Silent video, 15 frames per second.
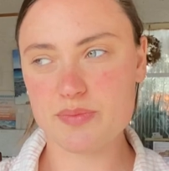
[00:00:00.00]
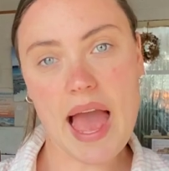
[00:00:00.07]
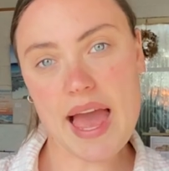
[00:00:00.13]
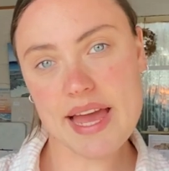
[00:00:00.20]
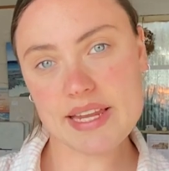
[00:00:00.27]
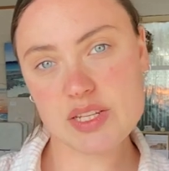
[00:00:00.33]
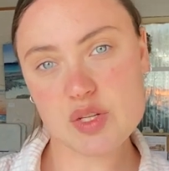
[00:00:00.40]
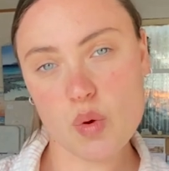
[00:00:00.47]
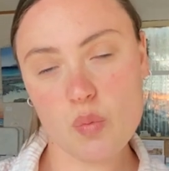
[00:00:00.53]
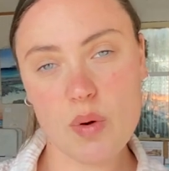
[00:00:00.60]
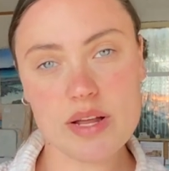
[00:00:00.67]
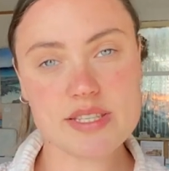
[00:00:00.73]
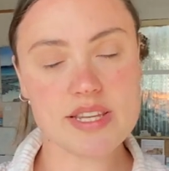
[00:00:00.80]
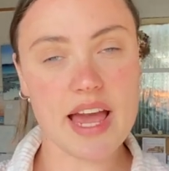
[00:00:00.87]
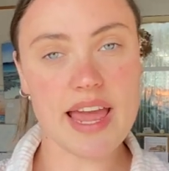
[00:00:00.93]
And
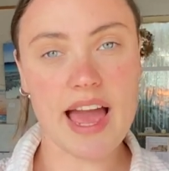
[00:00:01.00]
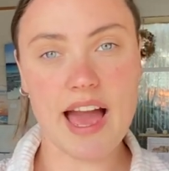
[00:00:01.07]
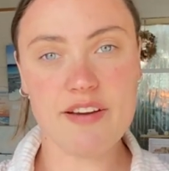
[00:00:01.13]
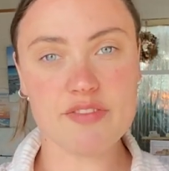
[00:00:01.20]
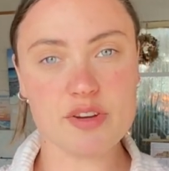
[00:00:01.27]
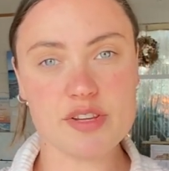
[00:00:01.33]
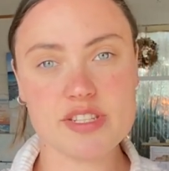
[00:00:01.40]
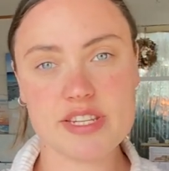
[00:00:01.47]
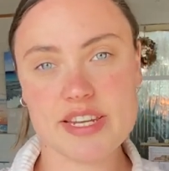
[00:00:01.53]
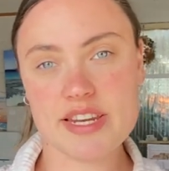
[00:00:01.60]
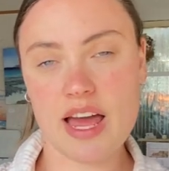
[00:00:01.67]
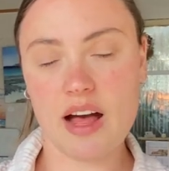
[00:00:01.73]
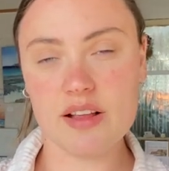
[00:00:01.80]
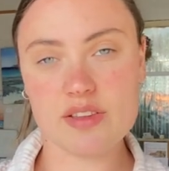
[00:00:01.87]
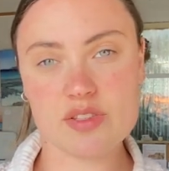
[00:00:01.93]
once I have those
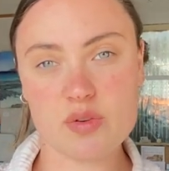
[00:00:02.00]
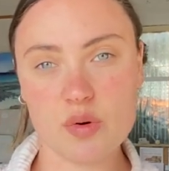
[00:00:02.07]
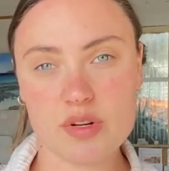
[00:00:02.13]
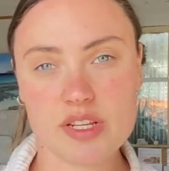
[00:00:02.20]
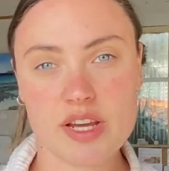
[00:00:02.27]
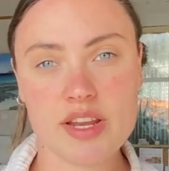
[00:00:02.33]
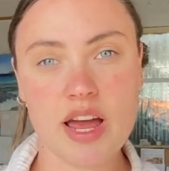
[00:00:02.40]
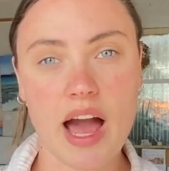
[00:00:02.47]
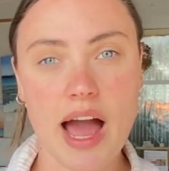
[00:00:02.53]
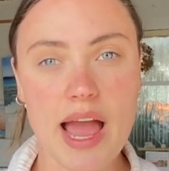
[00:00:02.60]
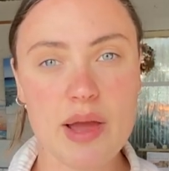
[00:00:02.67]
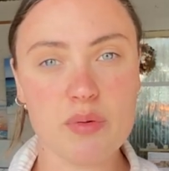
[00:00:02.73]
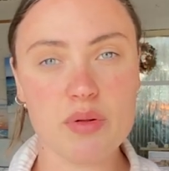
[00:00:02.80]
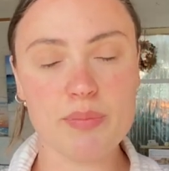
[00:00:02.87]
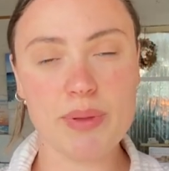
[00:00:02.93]
details sorted,
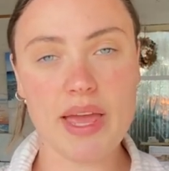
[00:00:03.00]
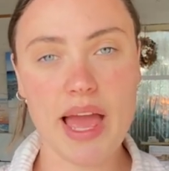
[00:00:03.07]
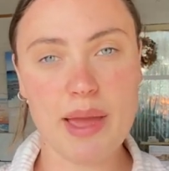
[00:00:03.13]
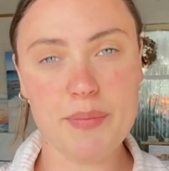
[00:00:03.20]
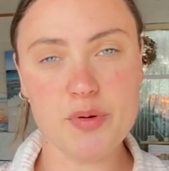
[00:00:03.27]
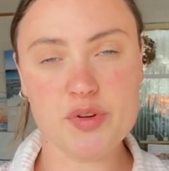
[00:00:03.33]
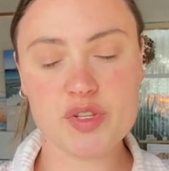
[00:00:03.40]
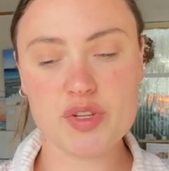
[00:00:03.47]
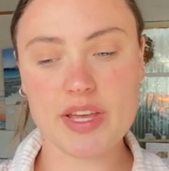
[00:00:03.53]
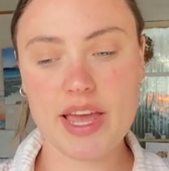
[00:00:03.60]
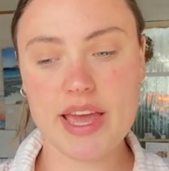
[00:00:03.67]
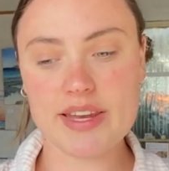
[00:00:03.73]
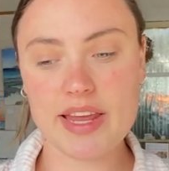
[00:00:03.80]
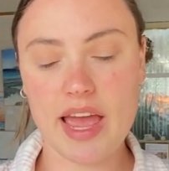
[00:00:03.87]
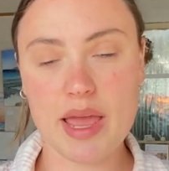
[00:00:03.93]
I will be able to
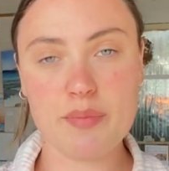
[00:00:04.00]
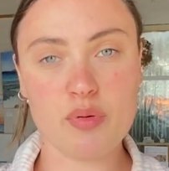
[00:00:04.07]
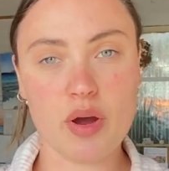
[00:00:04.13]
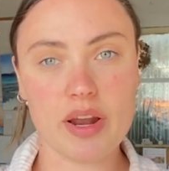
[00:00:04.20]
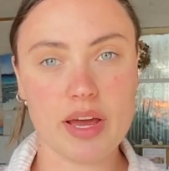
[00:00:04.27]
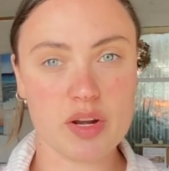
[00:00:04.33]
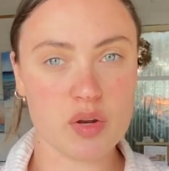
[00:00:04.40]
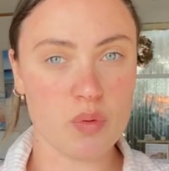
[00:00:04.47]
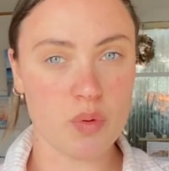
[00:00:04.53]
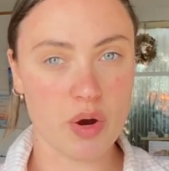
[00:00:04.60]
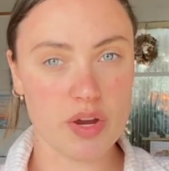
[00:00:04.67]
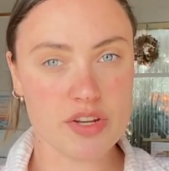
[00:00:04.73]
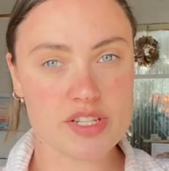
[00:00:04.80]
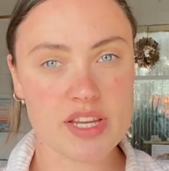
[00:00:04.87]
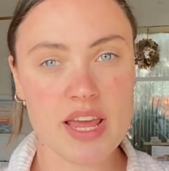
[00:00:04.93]
get a product
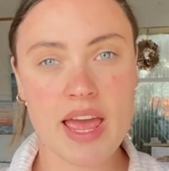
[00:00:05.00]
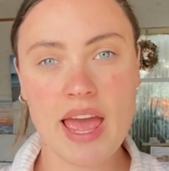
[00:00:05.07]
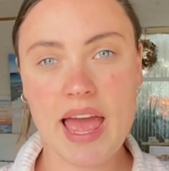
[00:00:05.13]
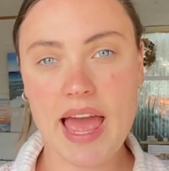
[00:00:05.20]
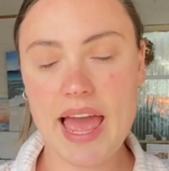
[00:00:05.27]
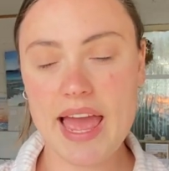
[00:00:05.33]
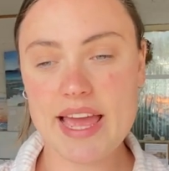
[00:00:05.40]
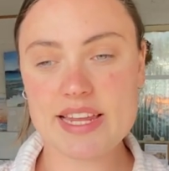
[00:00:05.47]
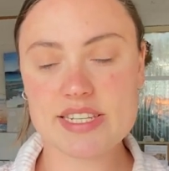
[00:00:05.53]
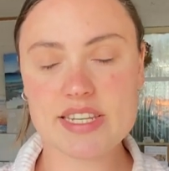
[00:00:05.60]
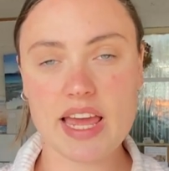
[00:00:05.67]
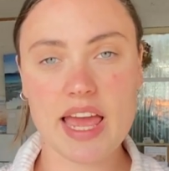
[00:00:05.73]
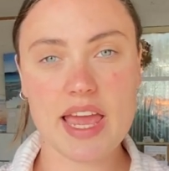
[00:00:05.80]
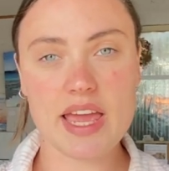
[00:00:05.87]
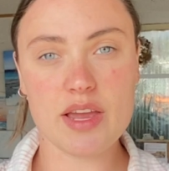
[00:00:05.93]
quote and
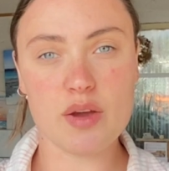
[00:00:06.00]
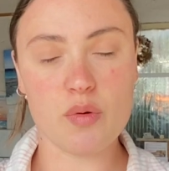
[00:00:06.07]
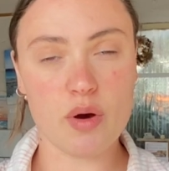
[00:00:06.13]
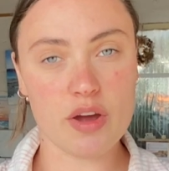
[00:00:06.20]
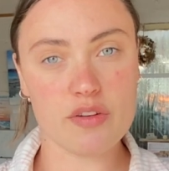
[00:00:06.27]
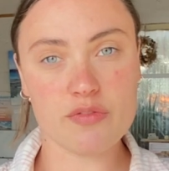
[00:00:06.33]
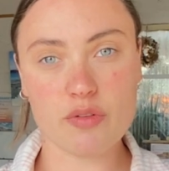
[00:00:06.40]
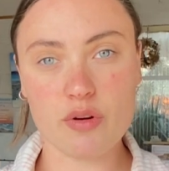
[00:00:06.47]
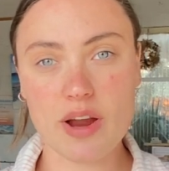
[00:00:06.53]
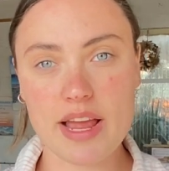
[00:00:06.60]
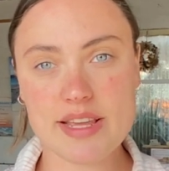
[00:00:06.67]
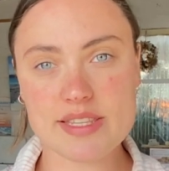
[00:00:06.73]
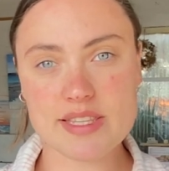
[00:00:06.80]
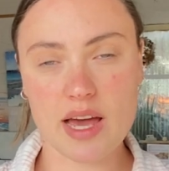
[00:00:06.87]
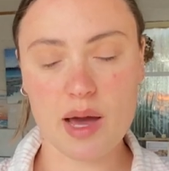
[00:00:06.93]
a quote for a
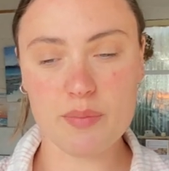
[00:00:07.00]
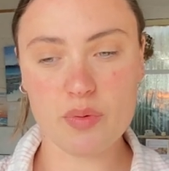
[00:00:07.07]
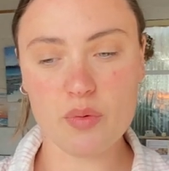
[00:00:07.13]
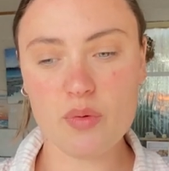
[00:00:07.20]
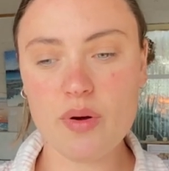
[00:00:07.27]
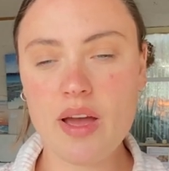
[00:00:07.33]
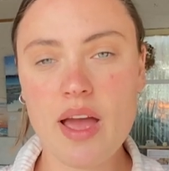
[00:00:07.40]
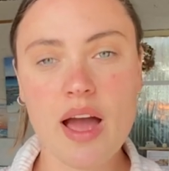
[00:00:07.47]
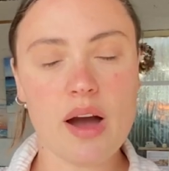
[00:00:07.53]
sample.